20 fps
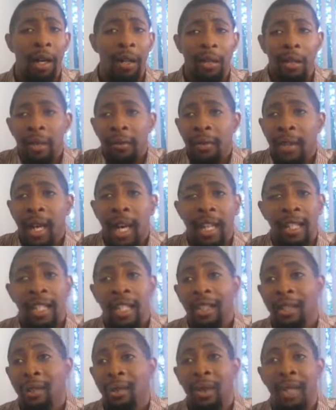So if you guys
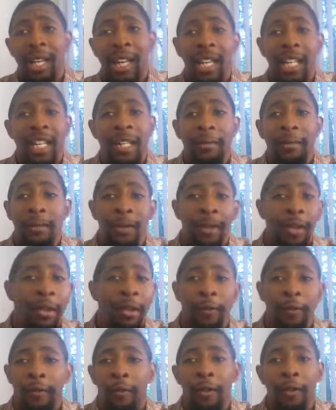actually want that ebook, you
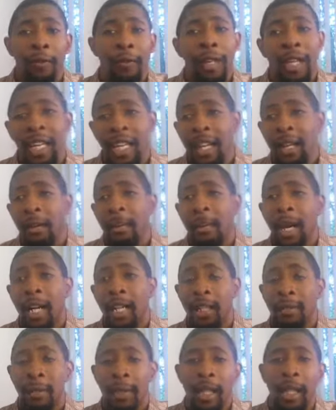can feel free to
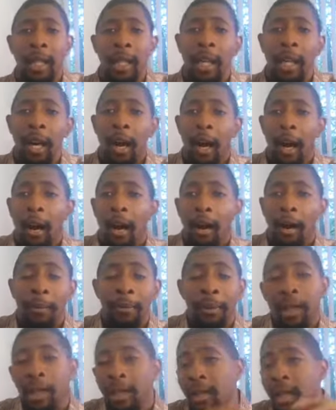inbox me.
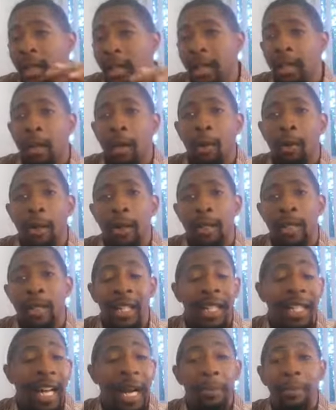But once
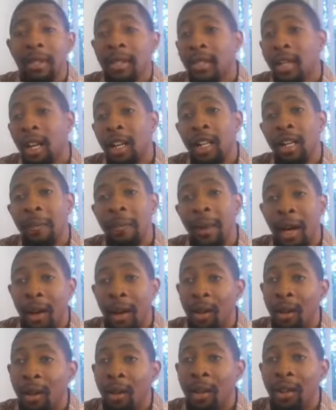again, I'm just talking
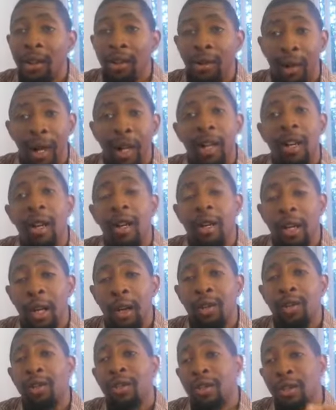about Grant
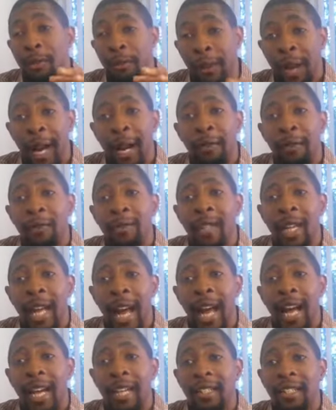Cardone's Survival
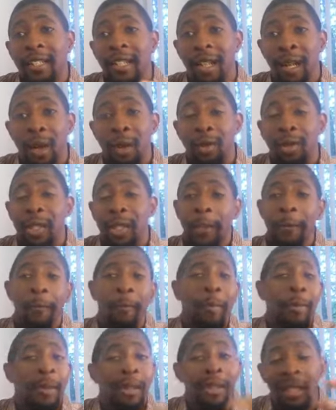Guide to Closing.
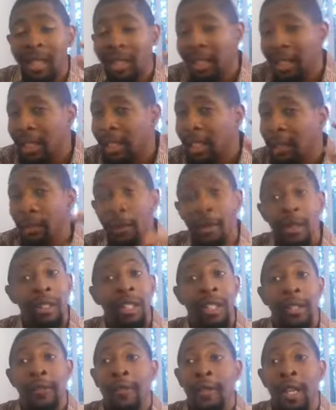This book is
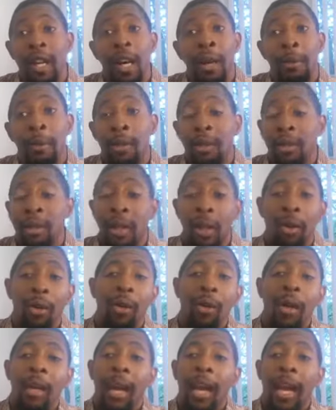just phenomenal. So
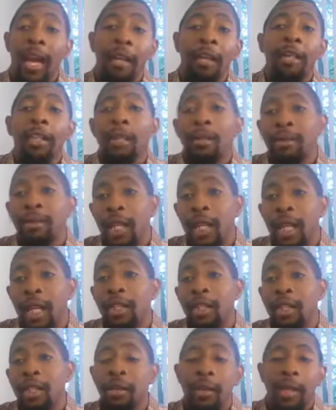handling
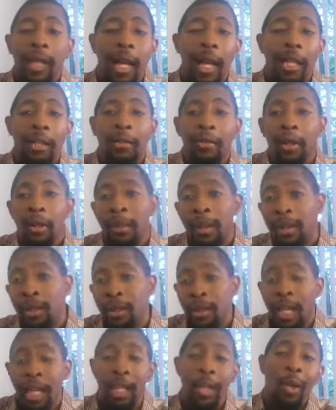objections, you guys want to make
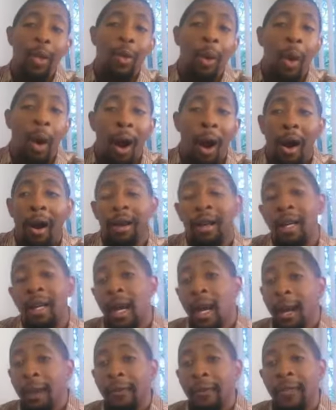sure that you are
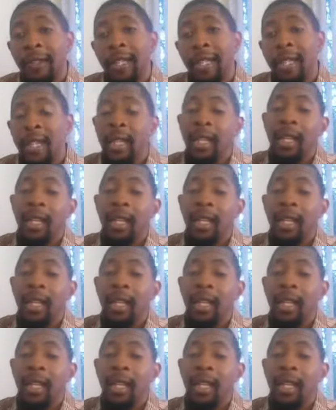confident